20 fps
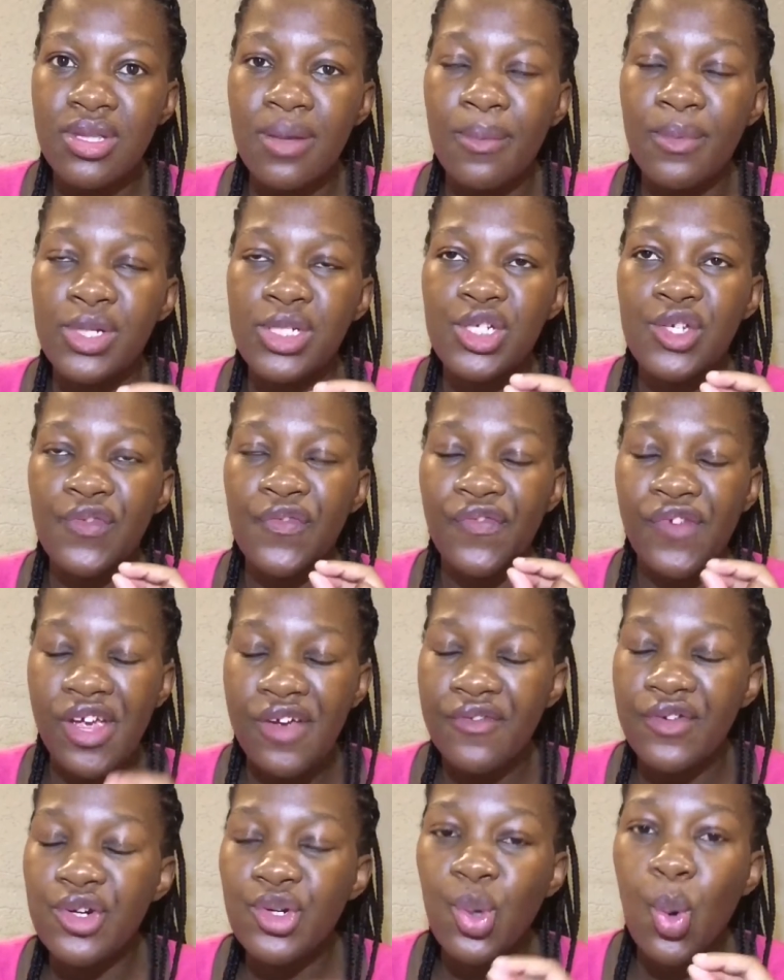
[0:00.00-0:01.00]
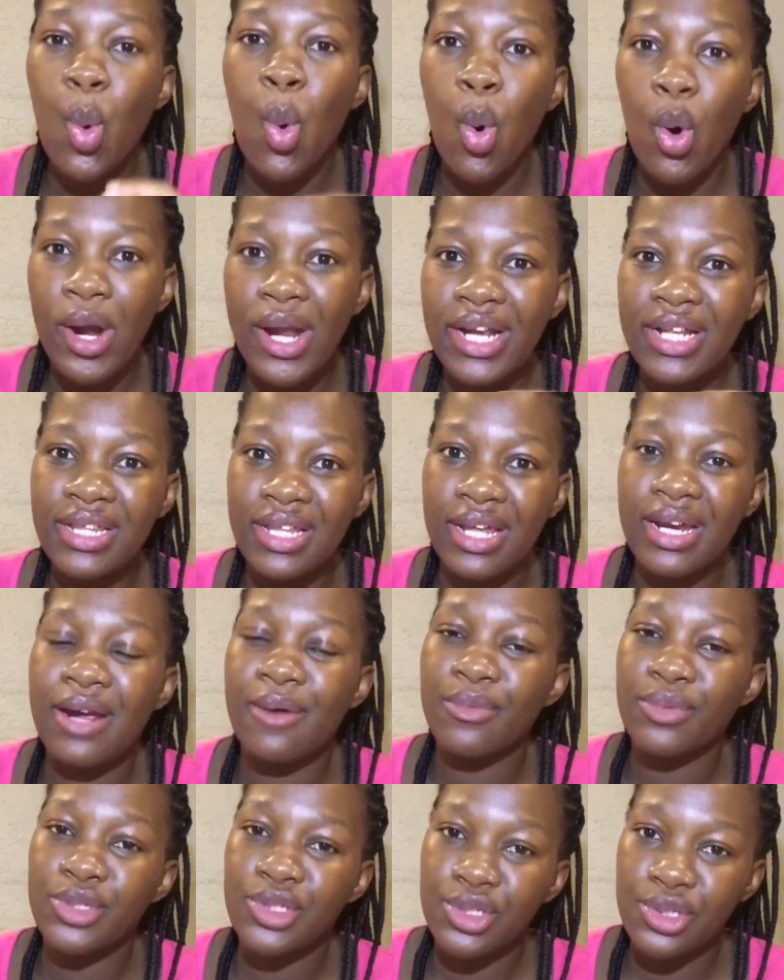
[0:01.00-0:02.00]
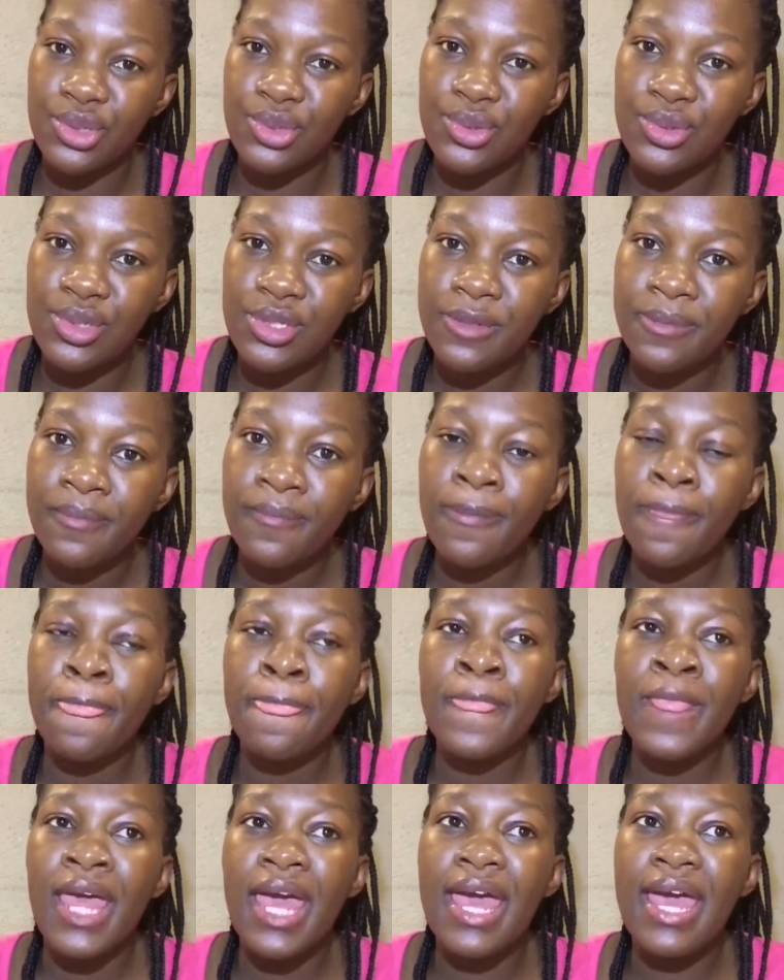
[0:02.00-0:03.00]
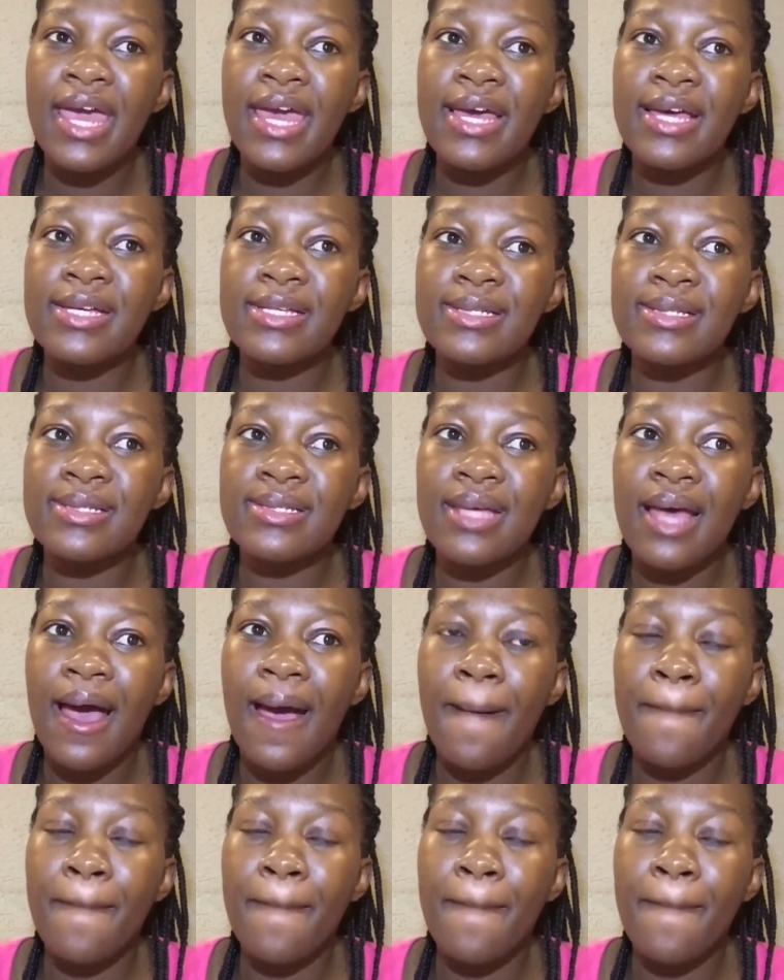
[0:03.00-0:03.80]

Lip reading: the most favorite oil that I would use is